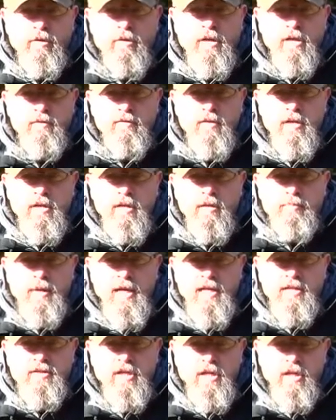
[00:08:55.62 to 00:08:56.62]
to give the
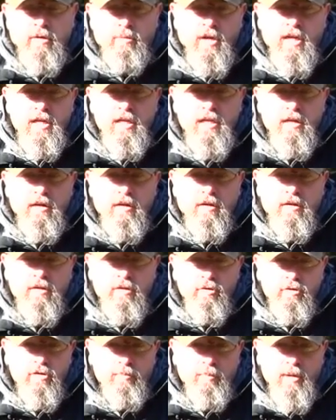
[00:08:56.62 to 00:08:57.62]
pants a grading on
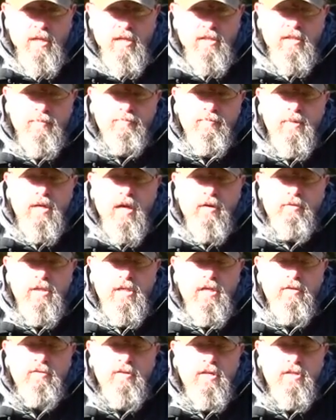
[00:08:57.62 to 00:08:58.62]
usability, I
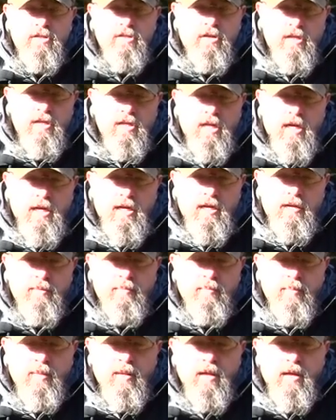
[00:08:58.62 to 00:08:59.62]
would give it a solid 9.
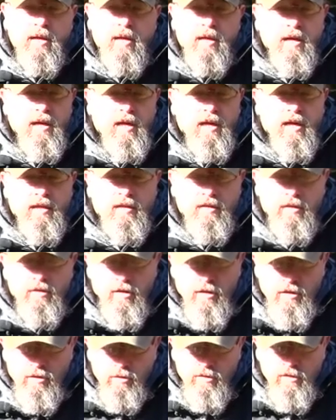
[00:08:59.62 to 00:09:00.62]
You
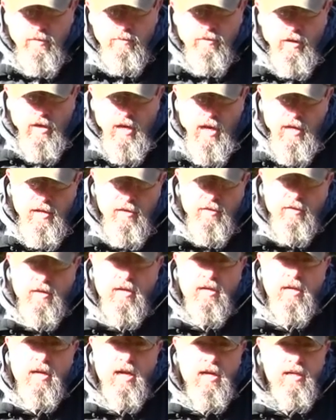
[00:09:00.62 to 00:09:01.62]
can use them for
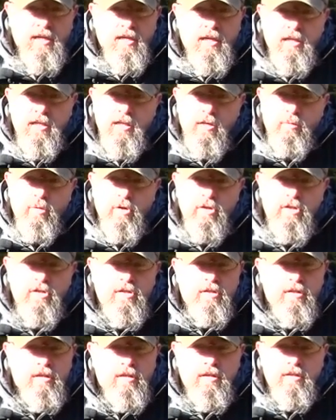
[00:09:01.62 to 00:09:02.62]
anything: hiking in the
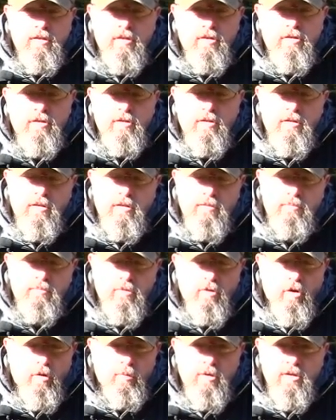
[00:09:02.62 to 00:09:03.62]
woods, just
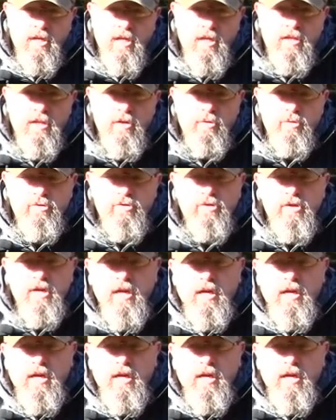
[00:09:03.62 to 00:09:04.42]
normal day use,